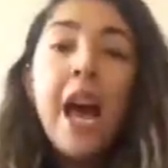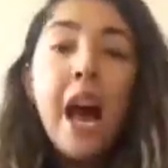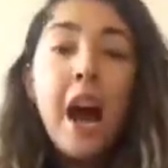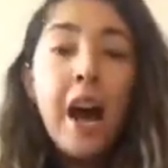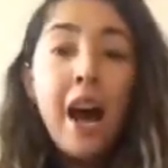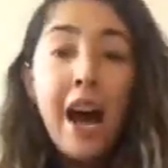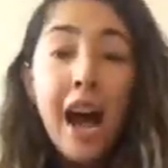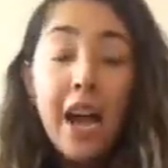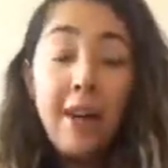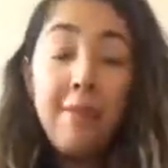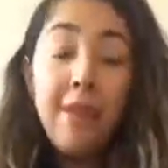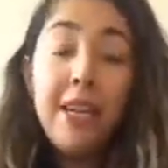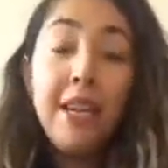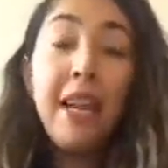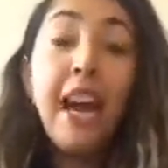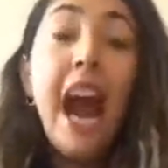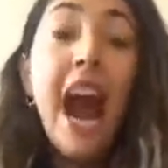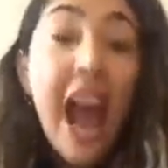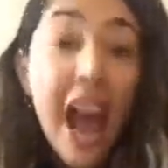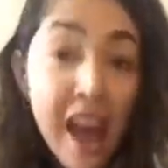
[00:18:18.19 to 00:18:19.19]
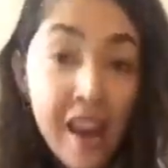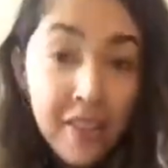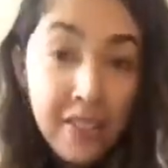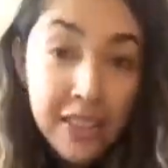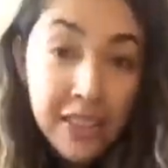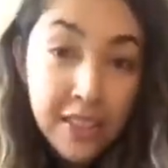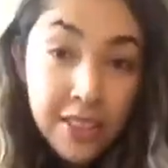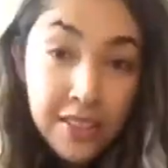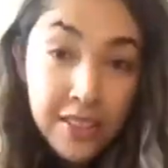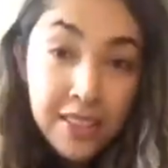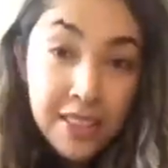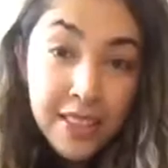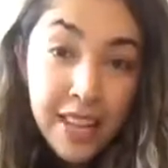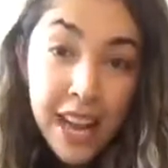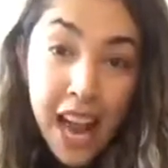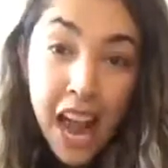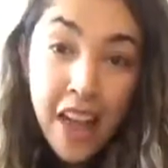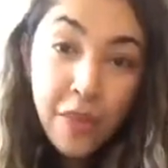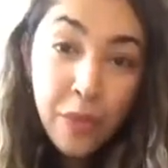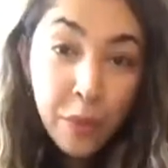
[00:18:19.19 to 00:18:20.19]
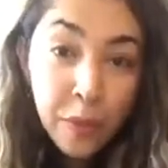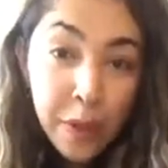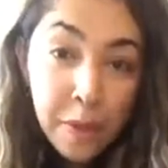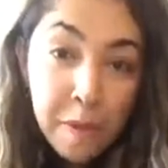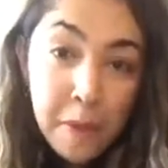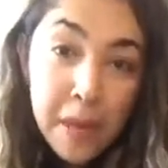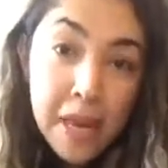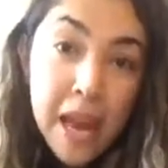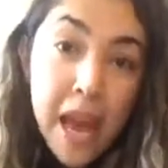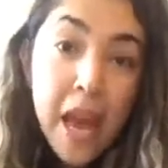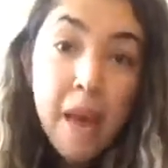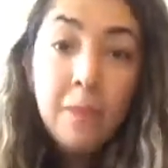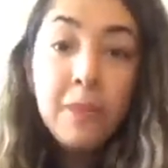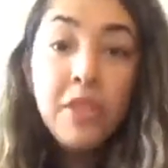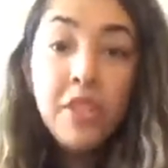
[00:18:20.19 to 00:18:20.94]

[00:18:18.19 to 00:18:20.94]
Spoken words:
I'm here every Tuesday at 3 p.m.